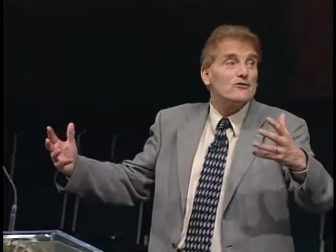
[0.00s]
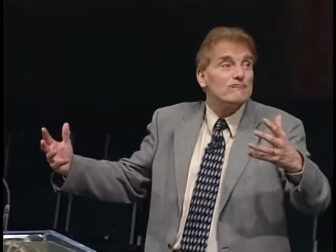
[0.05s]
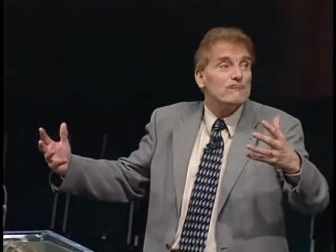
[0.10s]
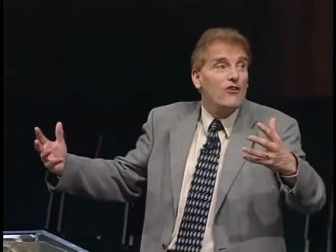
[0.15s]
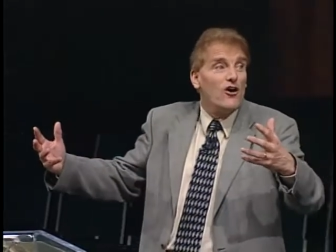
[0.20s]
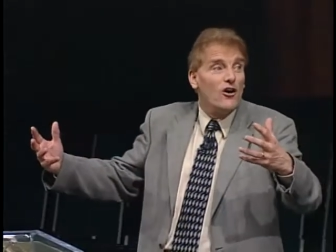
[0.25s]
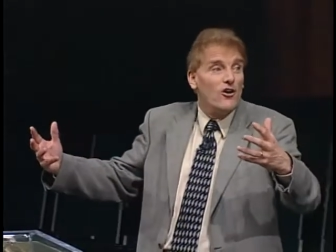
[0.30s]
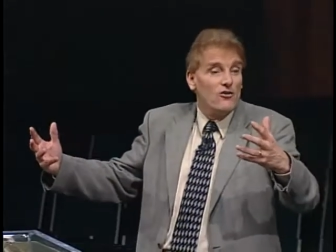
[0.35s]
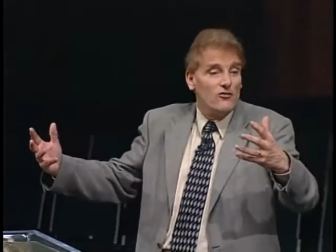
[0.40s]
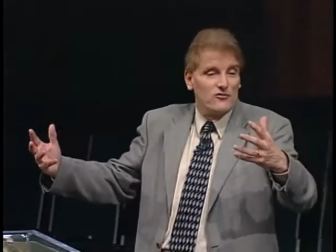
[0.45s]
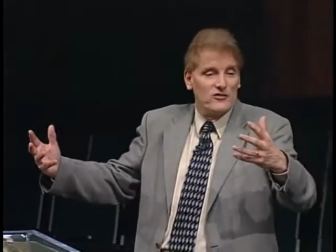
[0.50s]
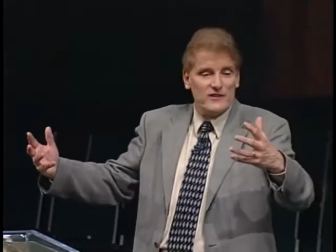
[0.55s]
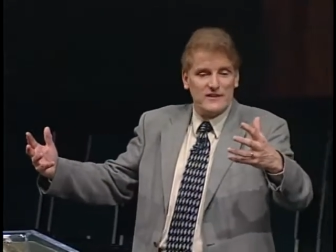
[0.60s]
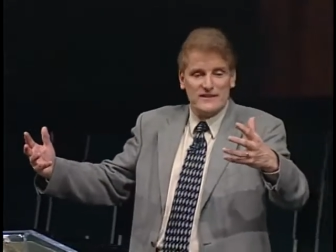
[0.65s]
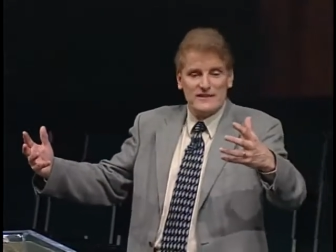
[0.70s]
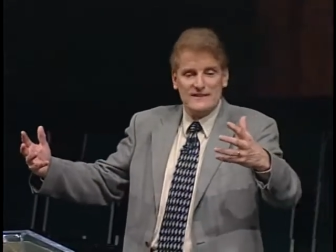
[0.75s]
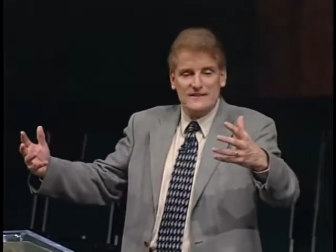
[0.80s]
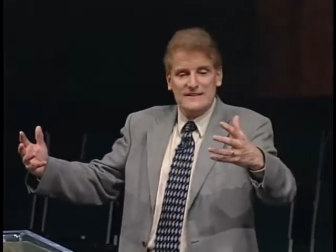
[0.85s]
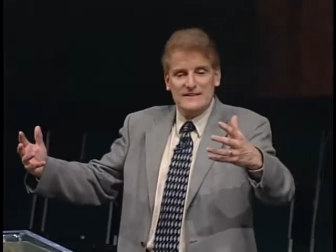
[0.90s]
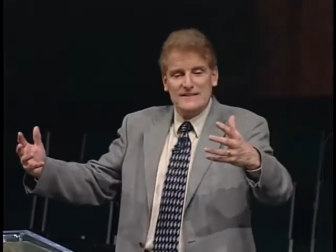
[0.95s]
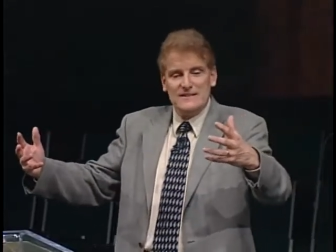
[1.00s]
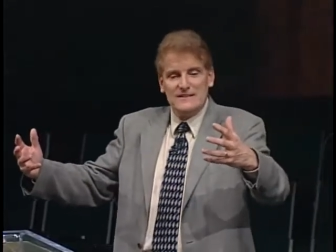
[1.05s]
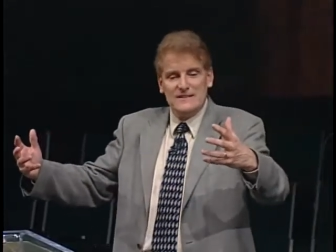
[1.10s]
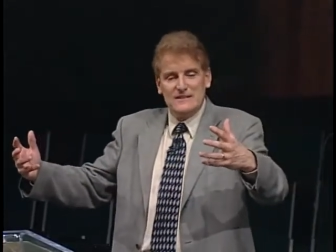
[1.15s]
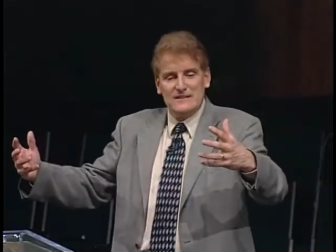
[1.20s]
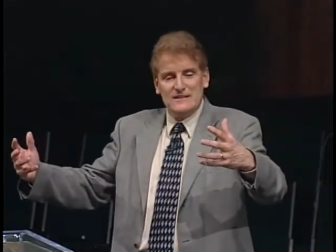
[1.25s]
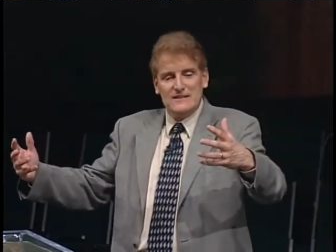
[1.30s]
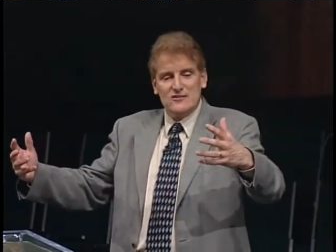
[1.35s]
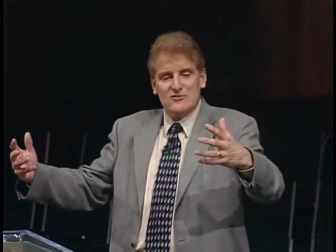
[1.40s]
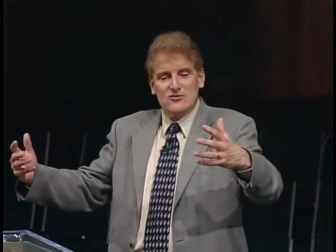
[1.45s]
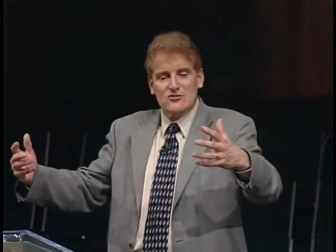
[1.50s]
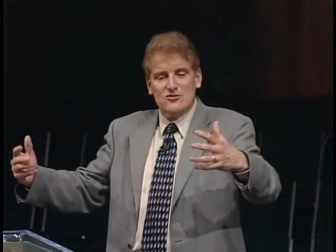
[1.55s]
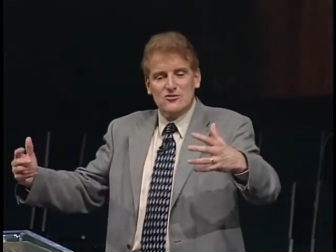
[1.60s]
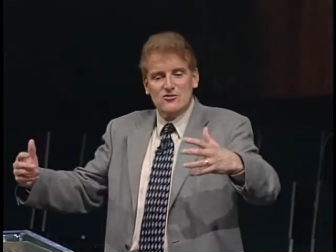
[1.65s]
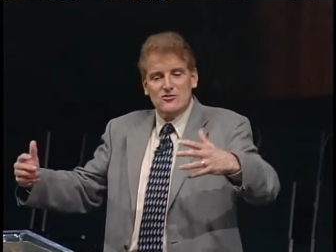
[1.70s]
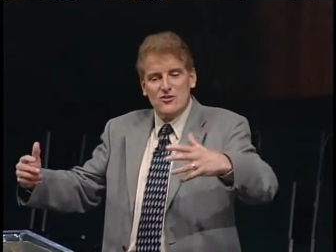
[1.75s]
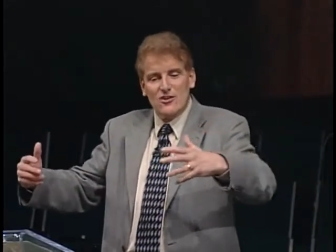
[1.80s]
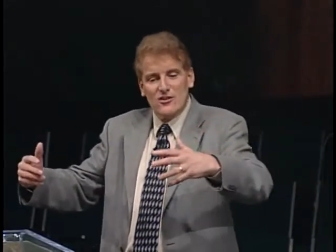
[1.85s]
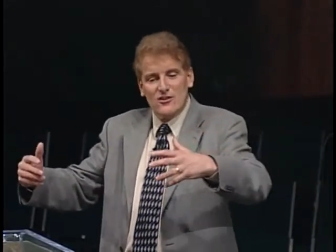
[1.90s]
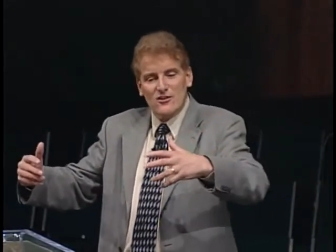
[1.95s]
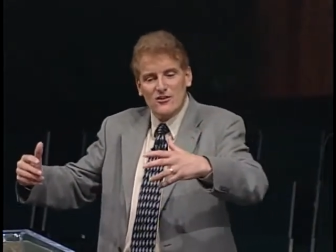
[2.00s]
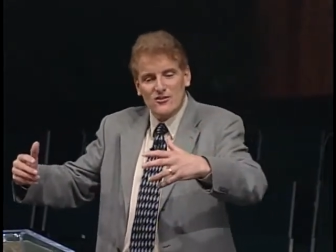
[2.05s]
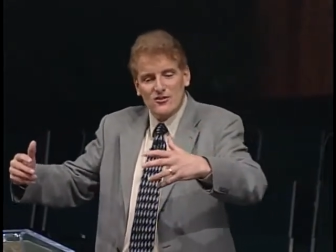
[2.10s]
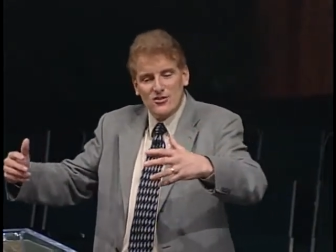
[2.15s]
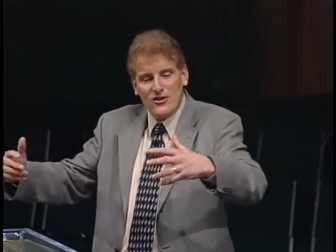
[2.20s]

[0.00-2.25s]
are you involved in cro